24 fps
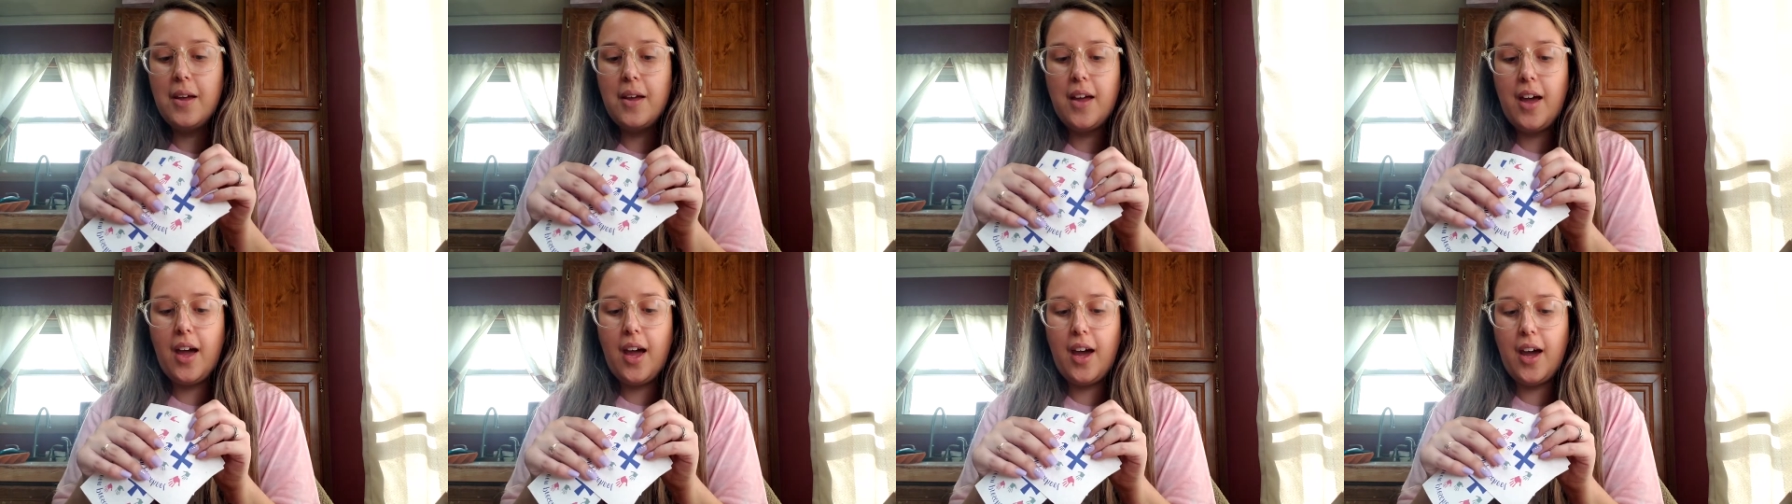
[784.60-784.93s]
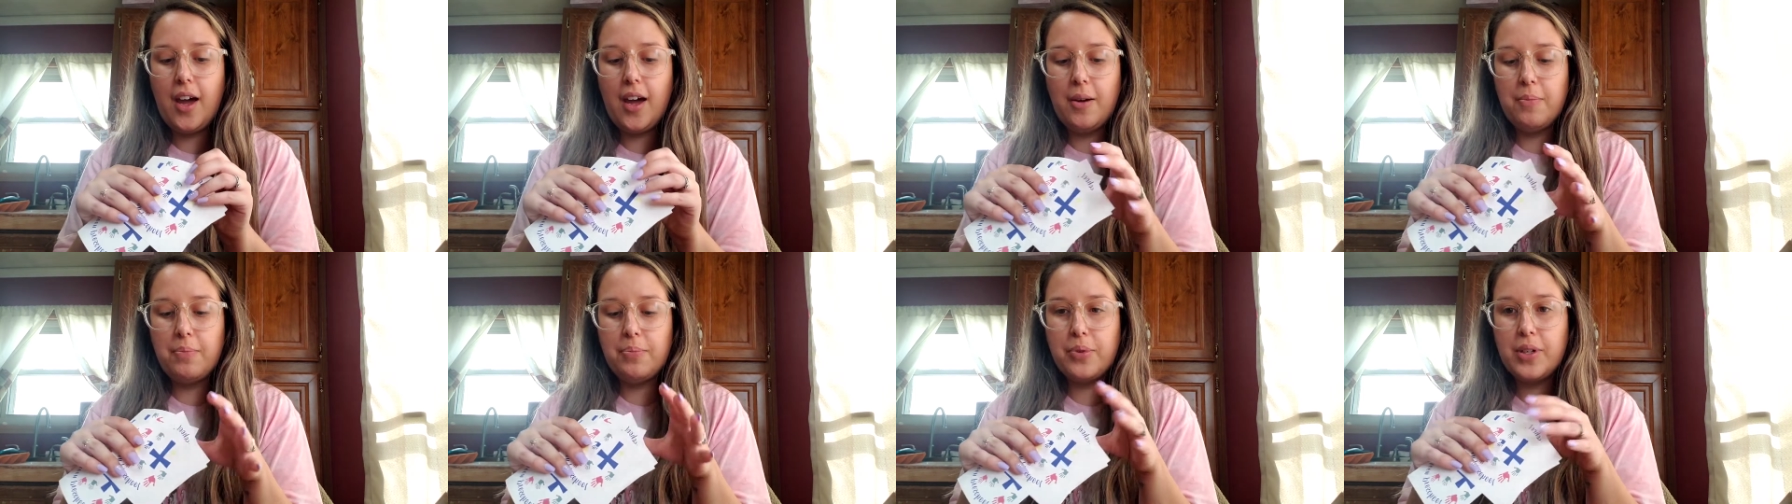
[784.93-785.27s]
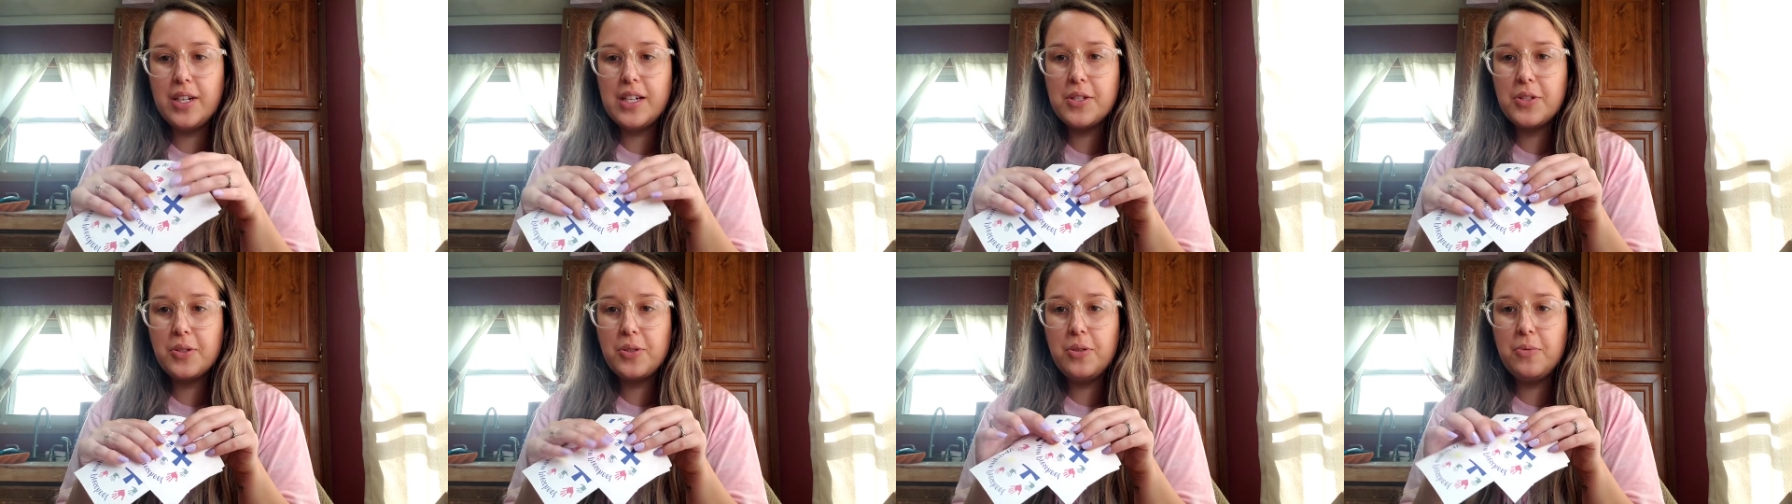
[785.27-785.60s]
uh,
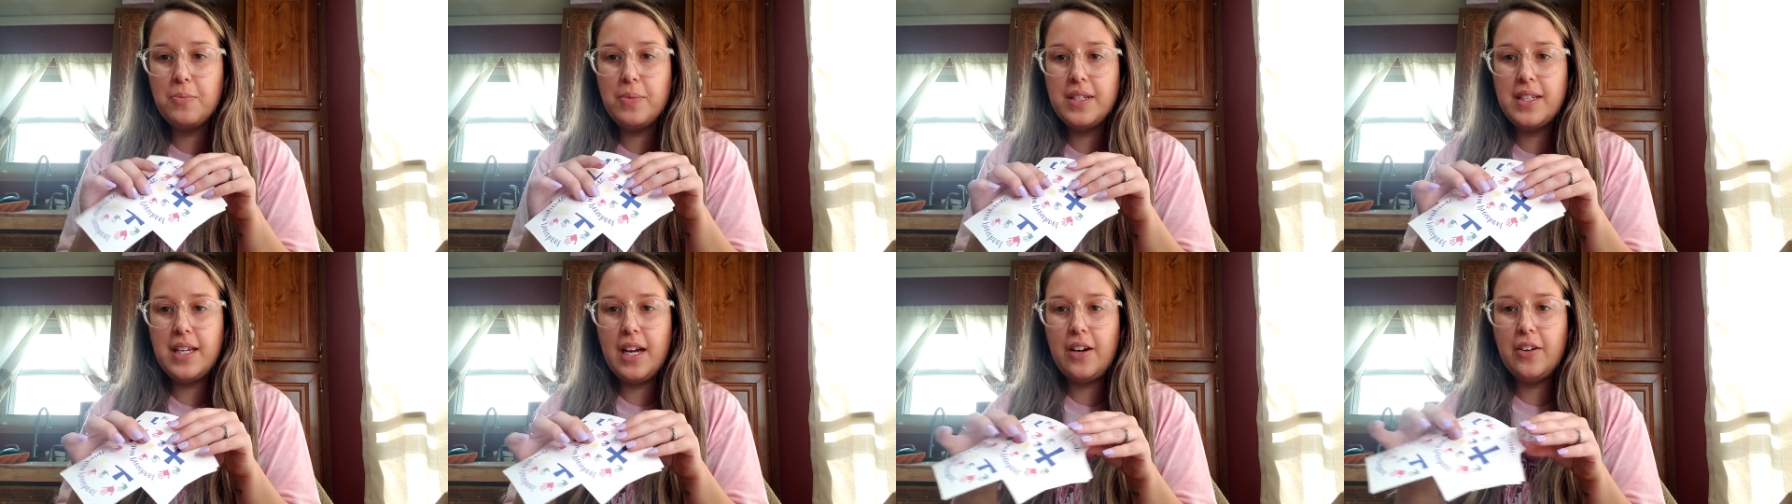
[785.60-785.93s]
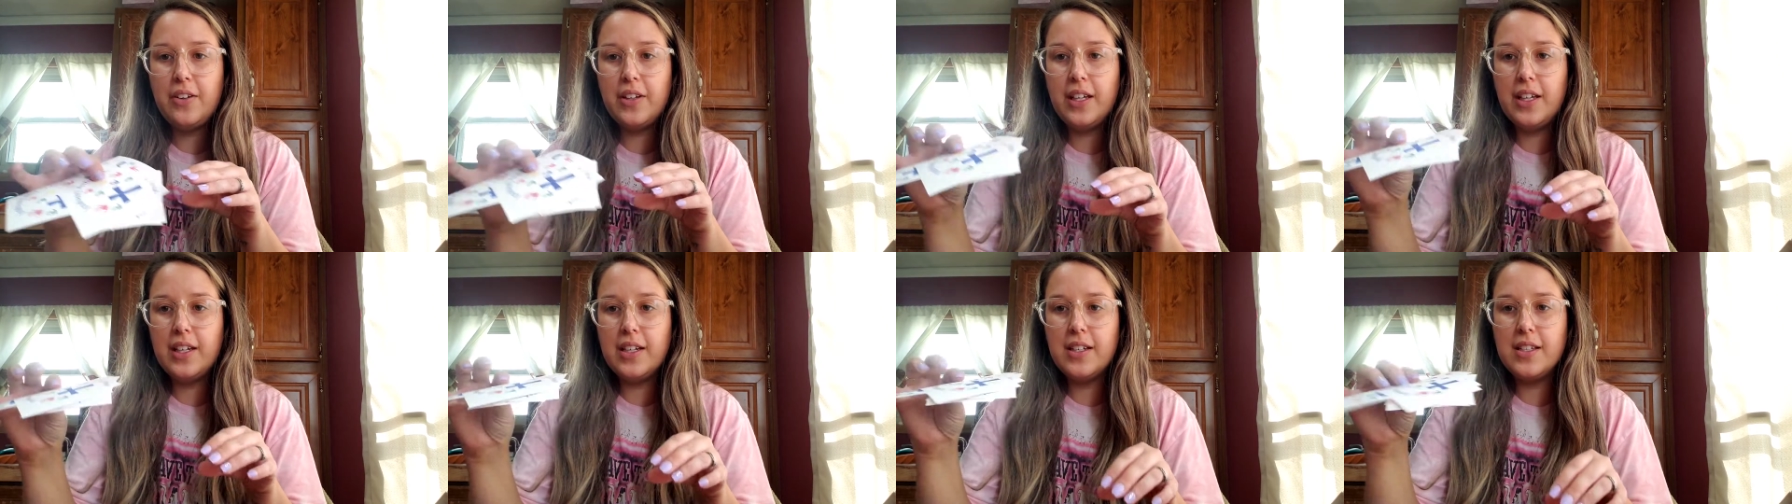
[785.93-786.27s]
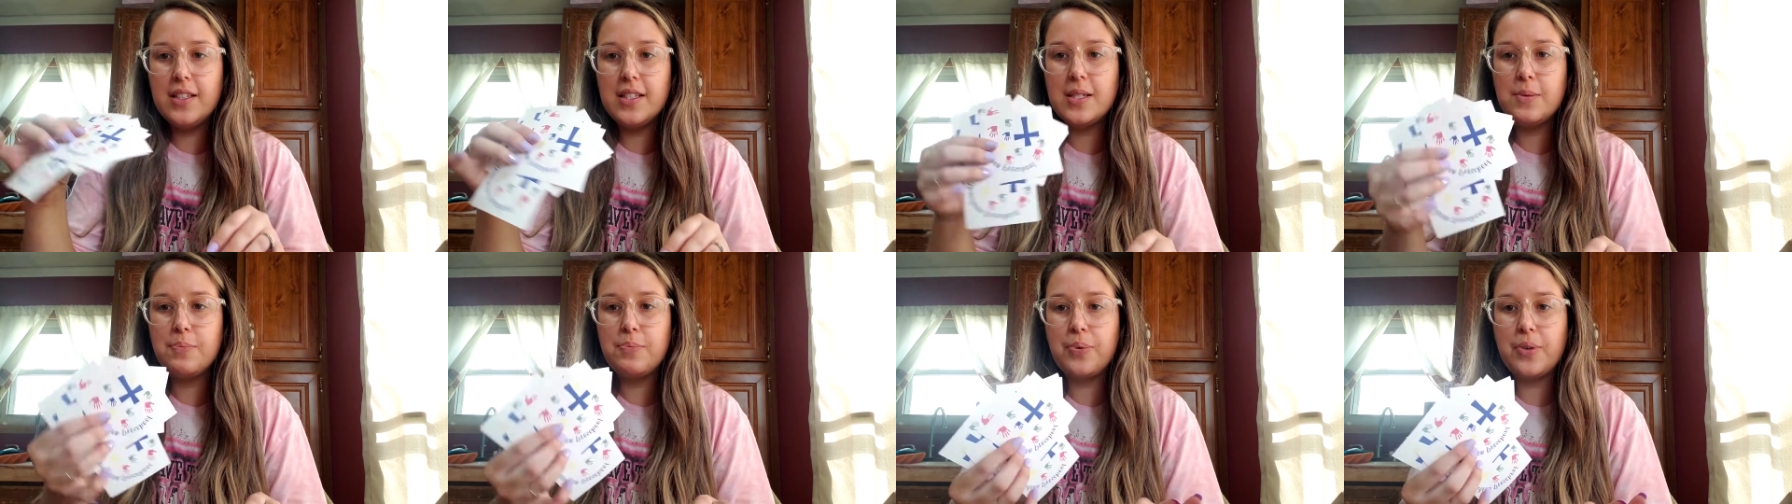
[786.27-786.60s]
preschool
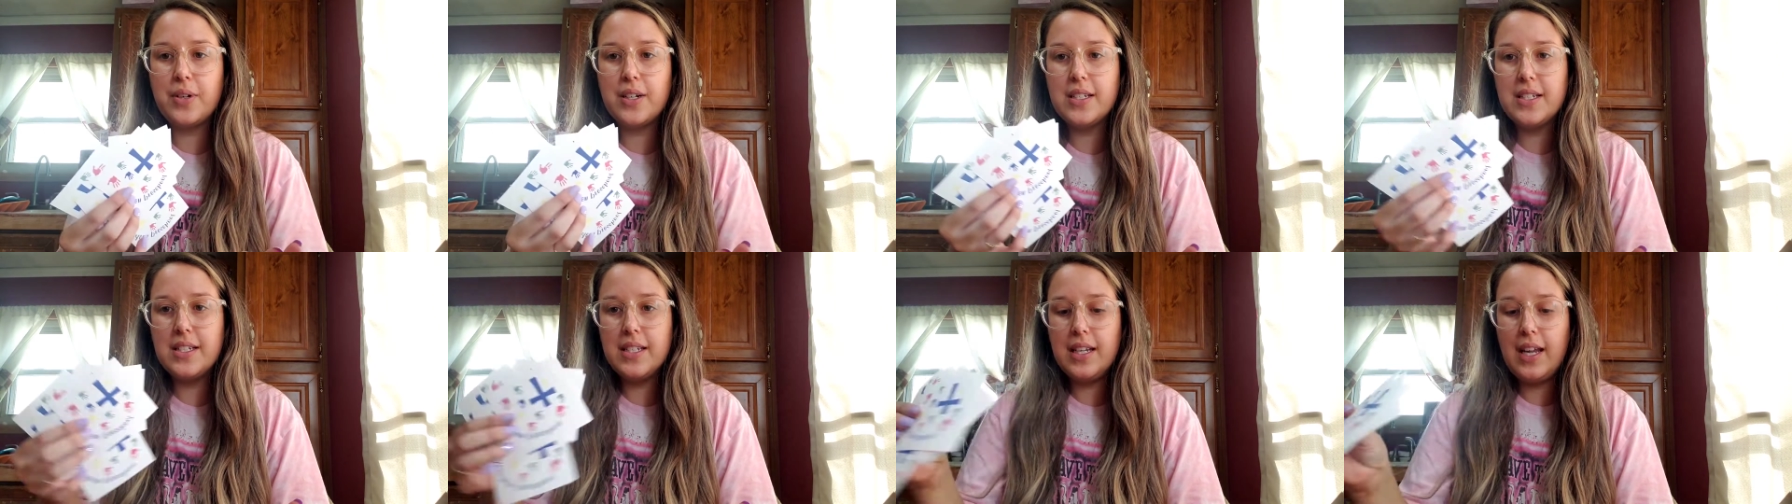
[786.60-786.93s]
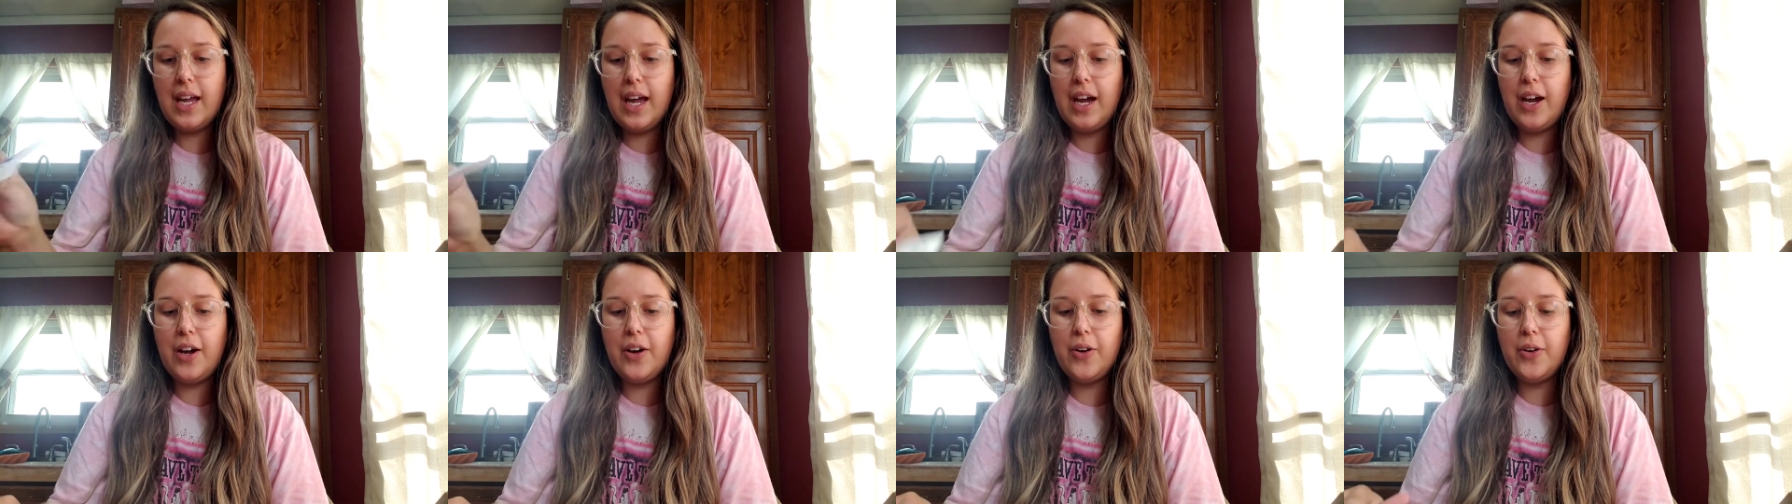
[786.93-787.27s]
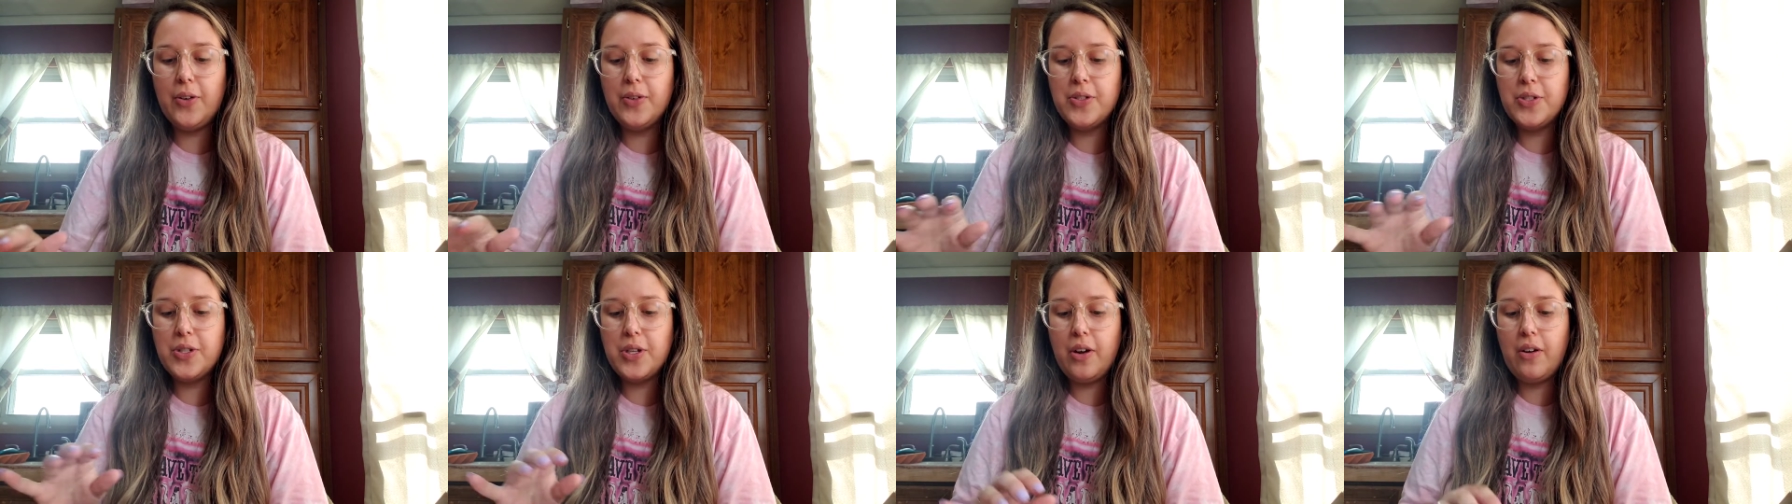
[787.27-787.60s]
medallions printed
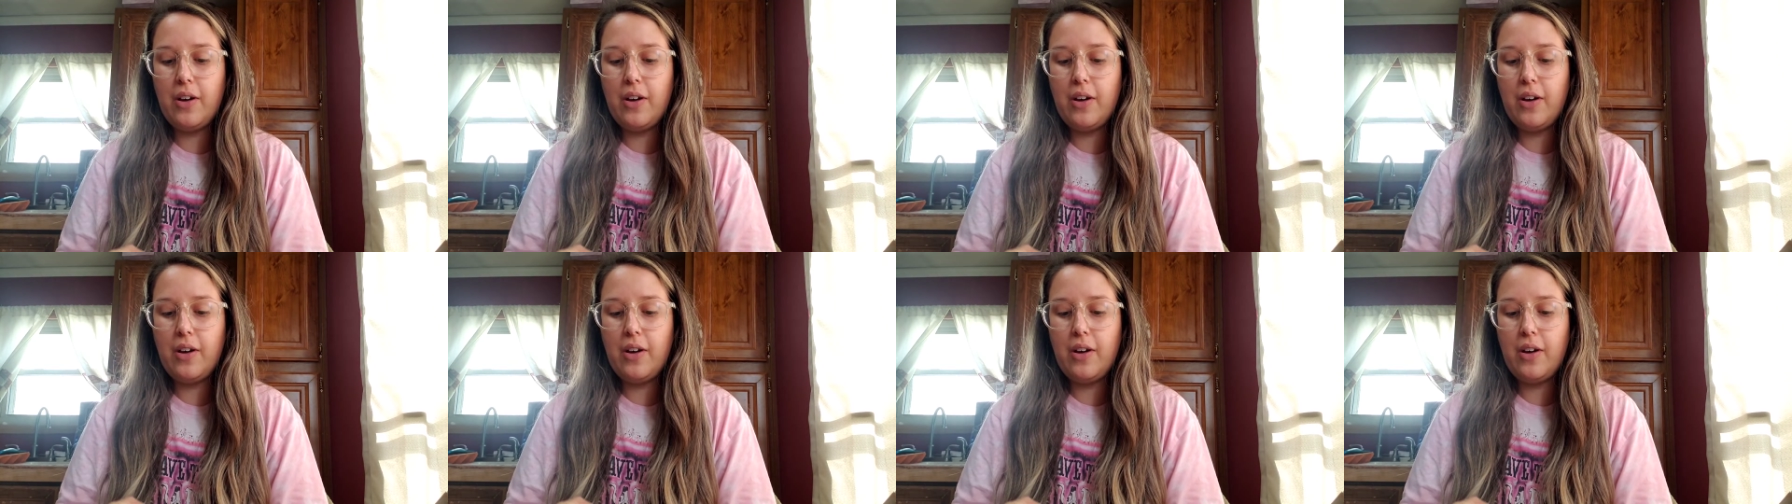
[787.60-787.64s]
out so